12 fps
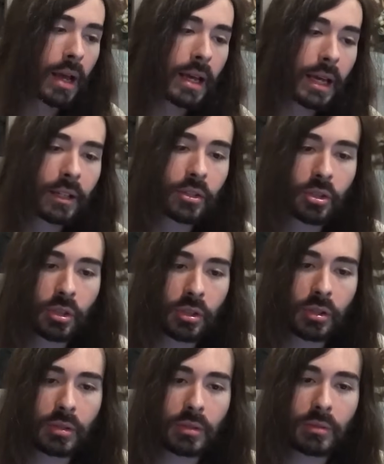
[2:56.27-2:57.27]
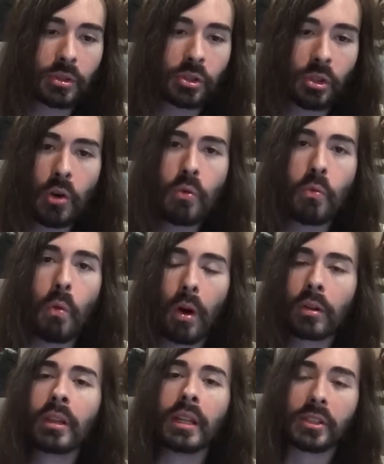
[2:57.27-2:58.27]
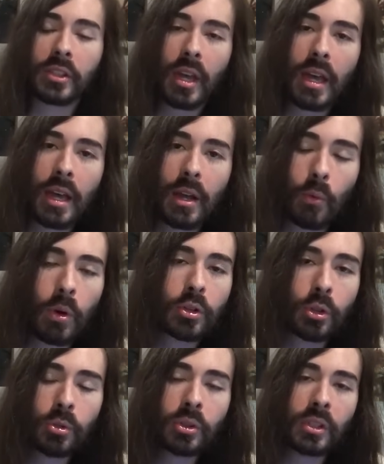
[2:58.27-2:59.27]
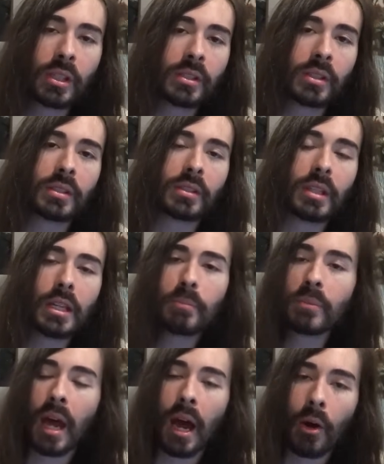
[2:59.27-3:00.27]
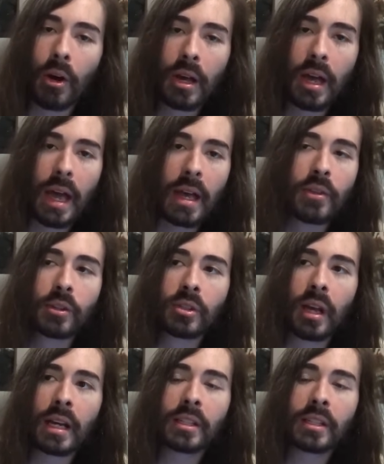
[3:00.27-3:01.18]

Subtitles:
It's just so worthless. We're 2 seasons deep now, and there's not a